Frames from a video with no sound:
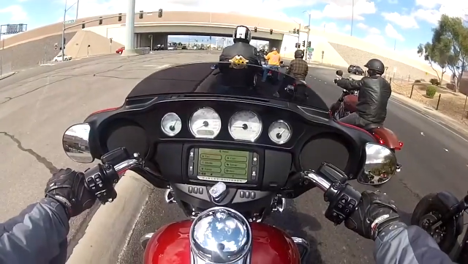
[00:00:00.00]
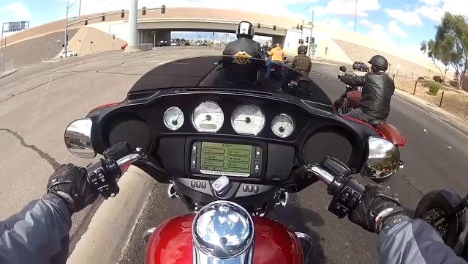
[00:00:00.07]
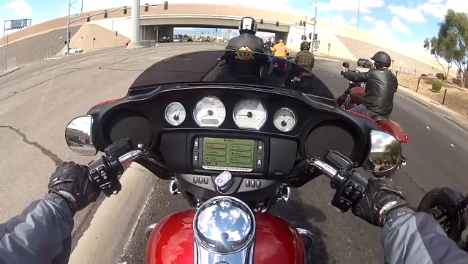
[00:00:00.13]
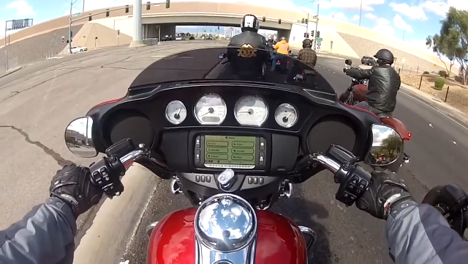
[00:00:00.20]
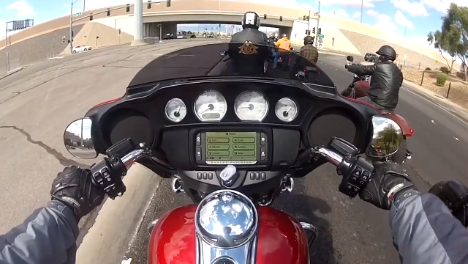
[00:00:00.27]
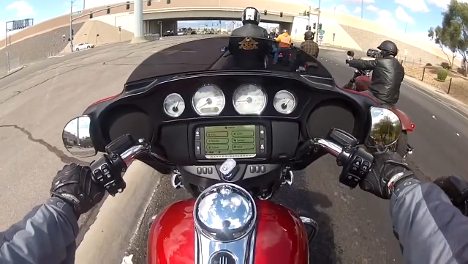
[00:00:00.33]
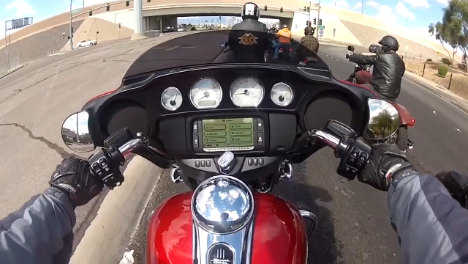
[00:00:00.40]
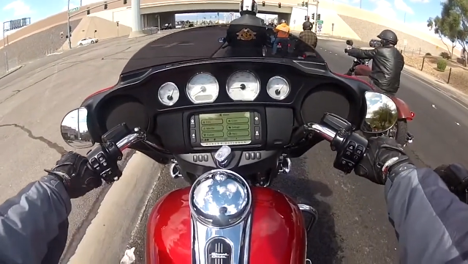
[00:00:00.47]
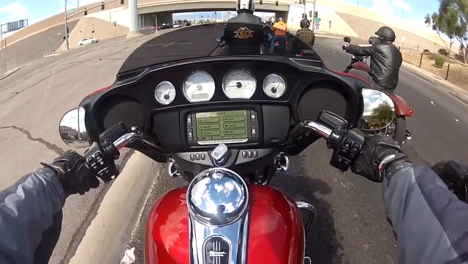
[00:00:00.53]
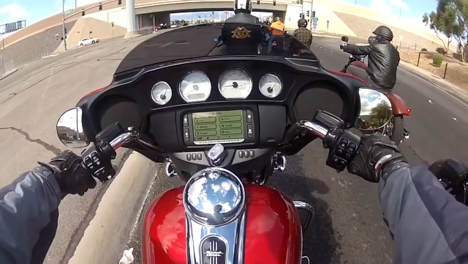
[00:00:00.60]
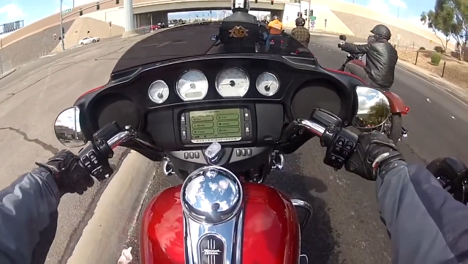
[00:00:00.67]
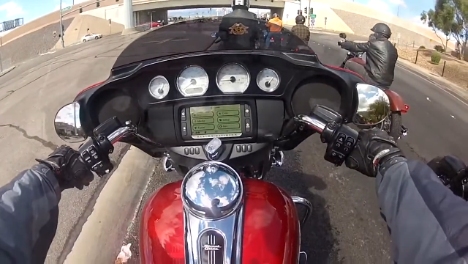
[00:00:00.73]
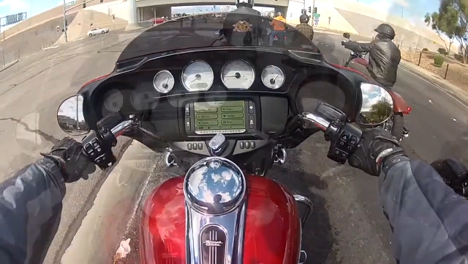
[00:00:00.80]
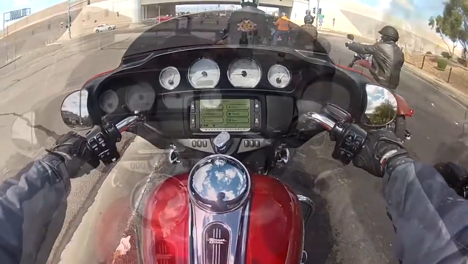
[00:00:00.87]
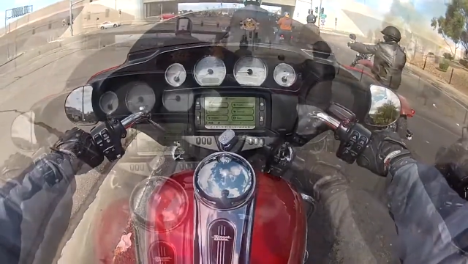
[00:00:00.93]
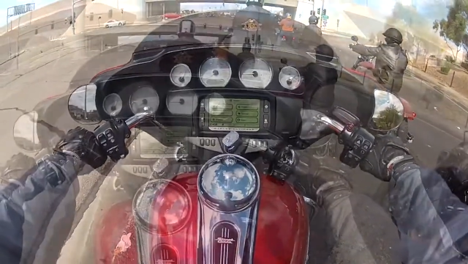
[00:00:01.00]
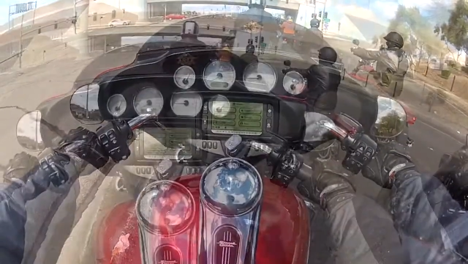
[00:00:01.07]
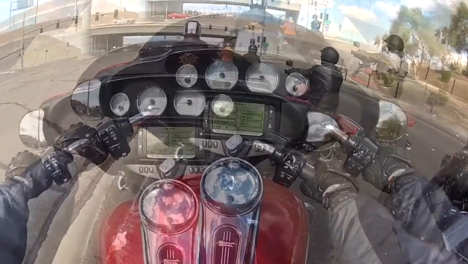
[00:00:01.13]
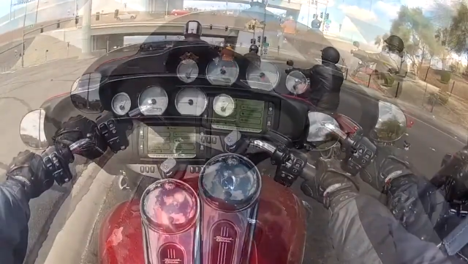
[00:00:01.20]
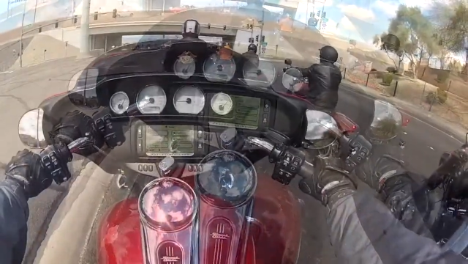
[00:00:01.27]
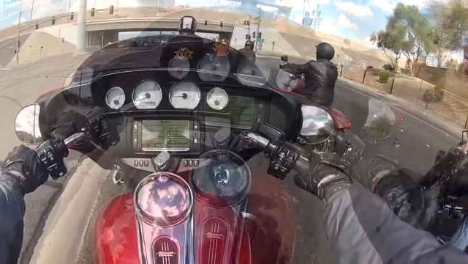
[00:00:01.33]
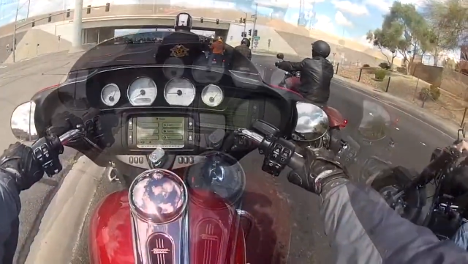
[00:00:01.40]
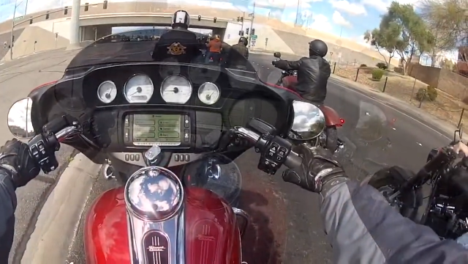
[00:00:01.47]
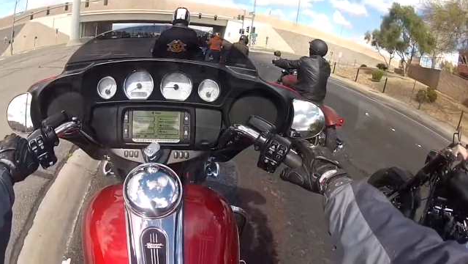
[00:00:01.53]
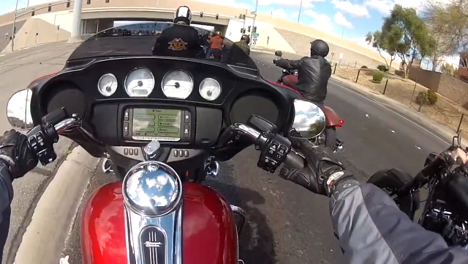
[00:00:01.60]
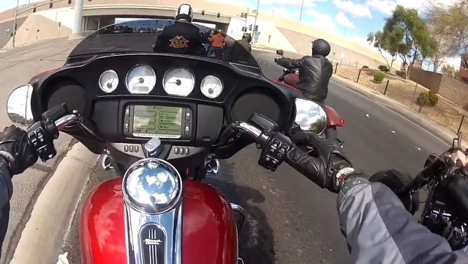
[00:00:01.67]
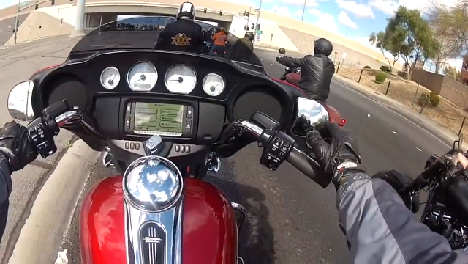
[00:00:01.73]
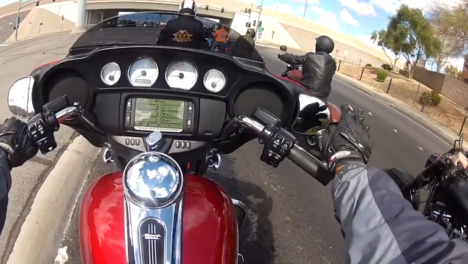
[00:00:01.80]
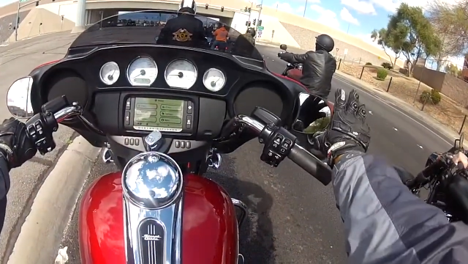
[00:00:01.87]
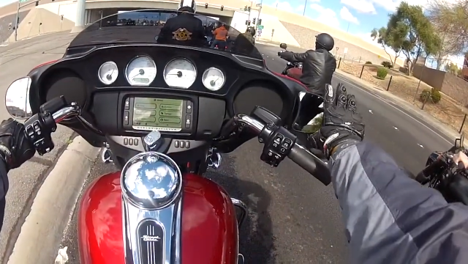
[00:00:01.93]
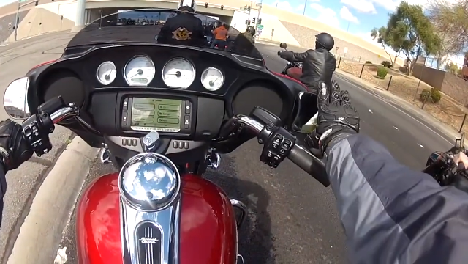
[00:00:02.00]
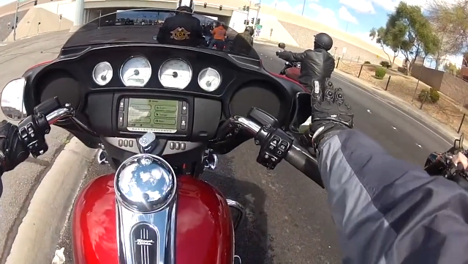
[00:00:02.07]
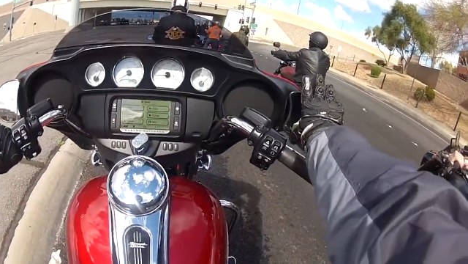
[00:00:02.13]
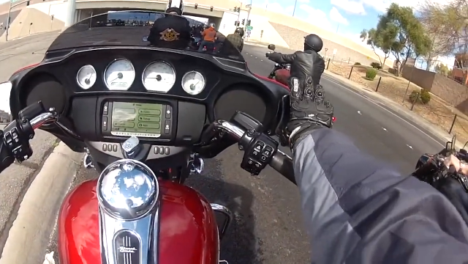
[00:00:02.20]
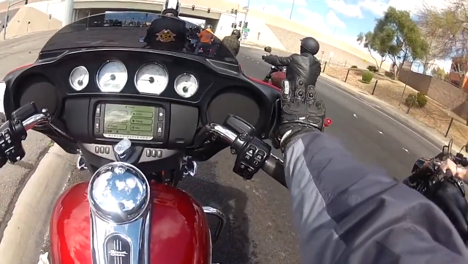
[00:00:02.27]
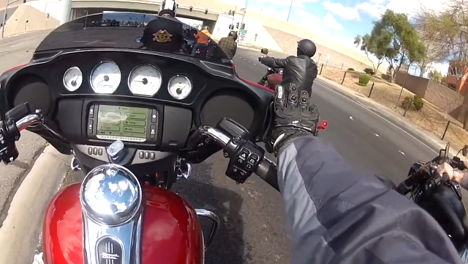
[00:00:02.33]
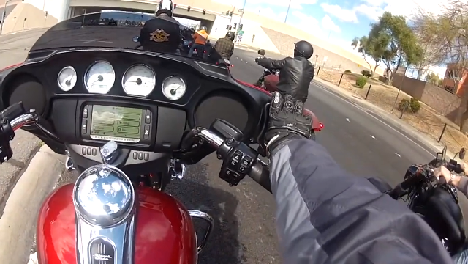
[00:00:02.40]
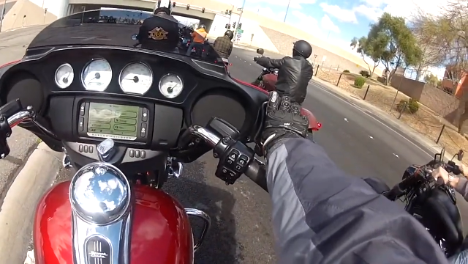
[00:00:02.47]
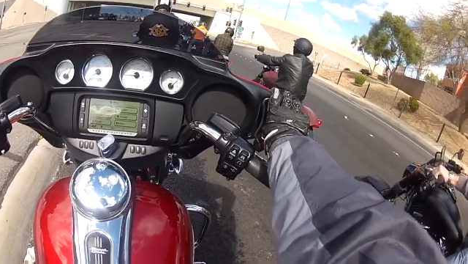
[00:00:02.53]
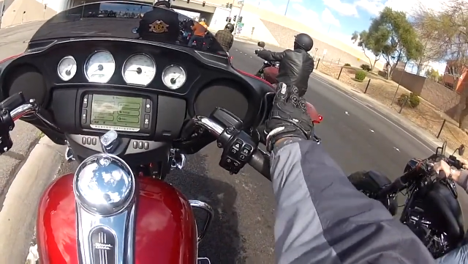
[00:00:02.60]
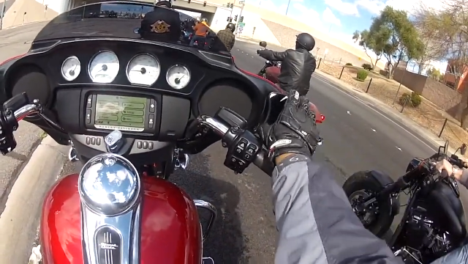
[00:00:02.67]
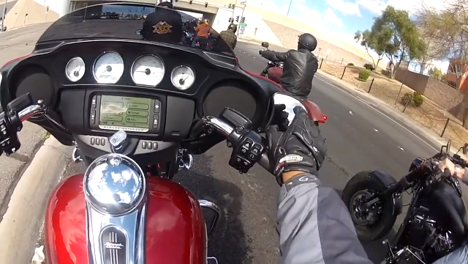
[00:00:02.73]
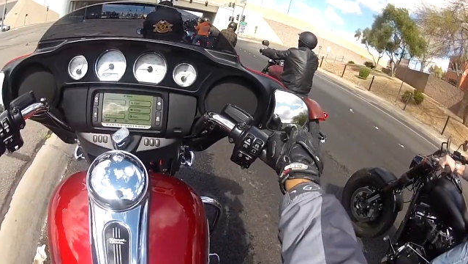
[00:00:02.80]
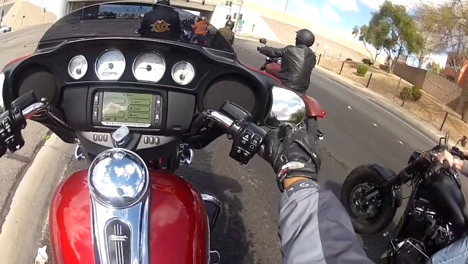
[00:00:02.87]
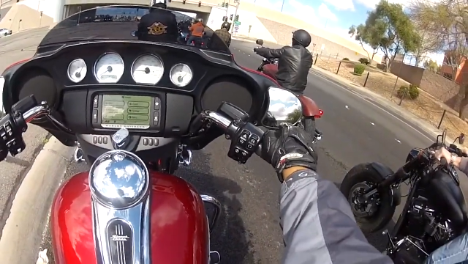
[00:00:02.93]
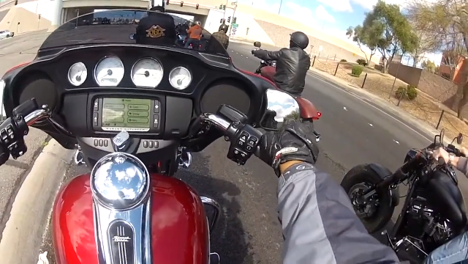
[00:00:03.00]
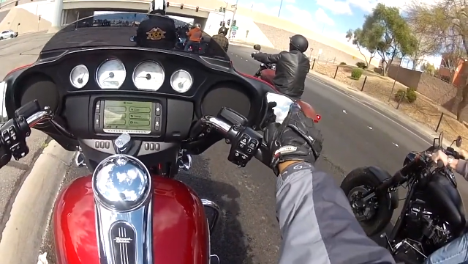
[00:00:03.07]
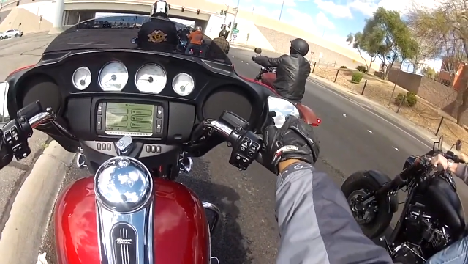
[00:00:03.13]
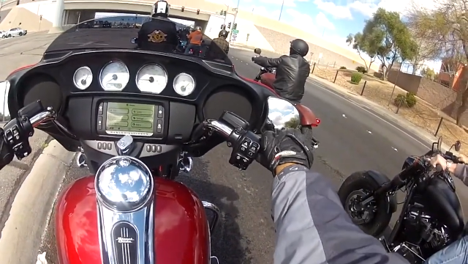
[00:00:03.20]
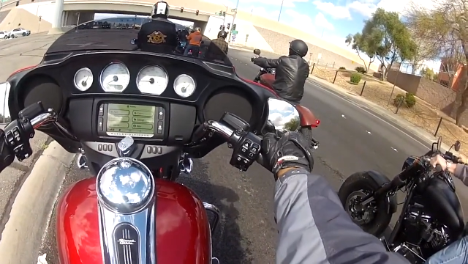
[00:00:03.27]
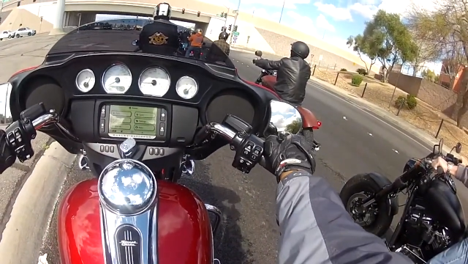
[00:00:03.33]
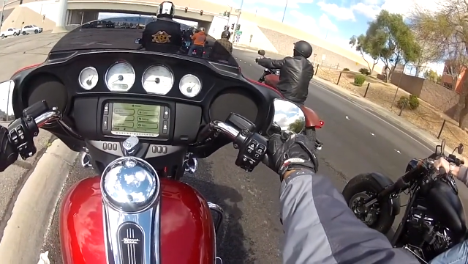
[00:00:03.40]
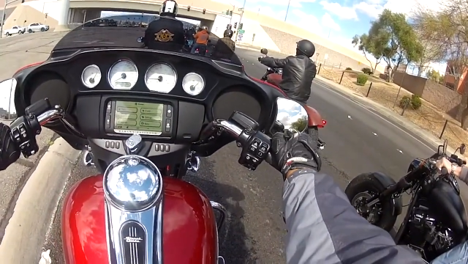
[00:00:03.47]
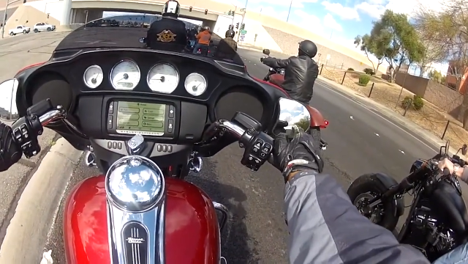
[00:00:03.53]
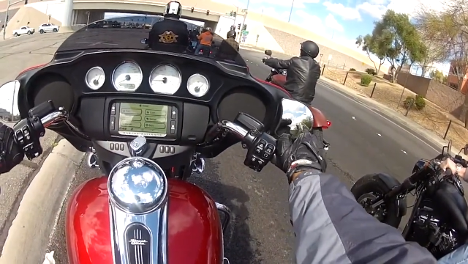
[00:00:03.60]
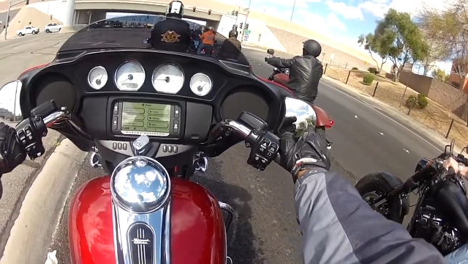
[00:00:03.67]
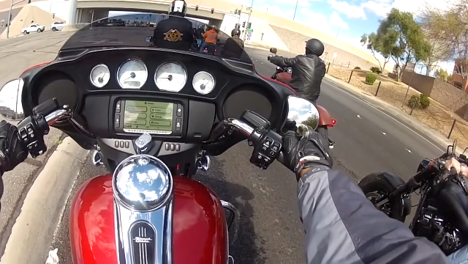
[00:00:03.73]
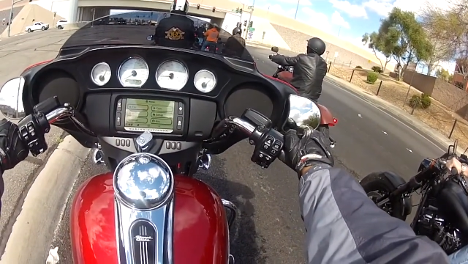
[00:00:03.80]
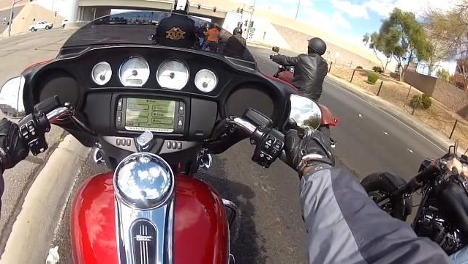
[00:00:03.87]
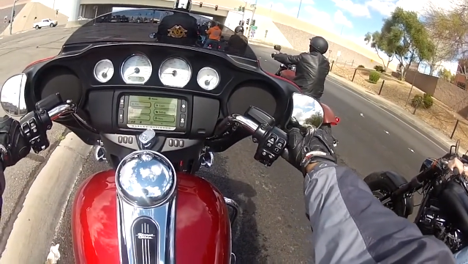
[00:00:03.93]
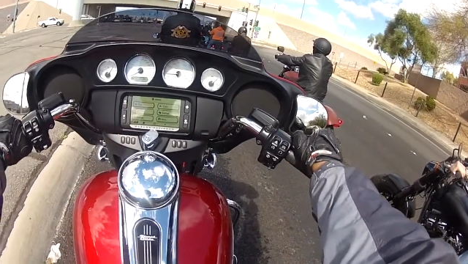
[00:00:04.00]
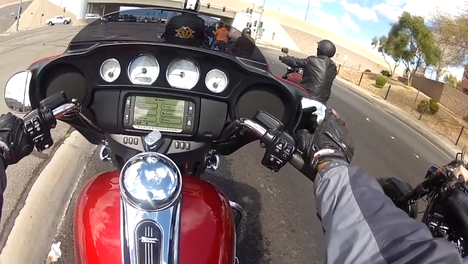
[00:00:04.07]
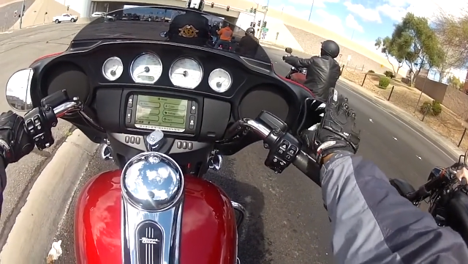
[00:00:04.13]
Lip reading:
No face is visible, so there are no lips to read.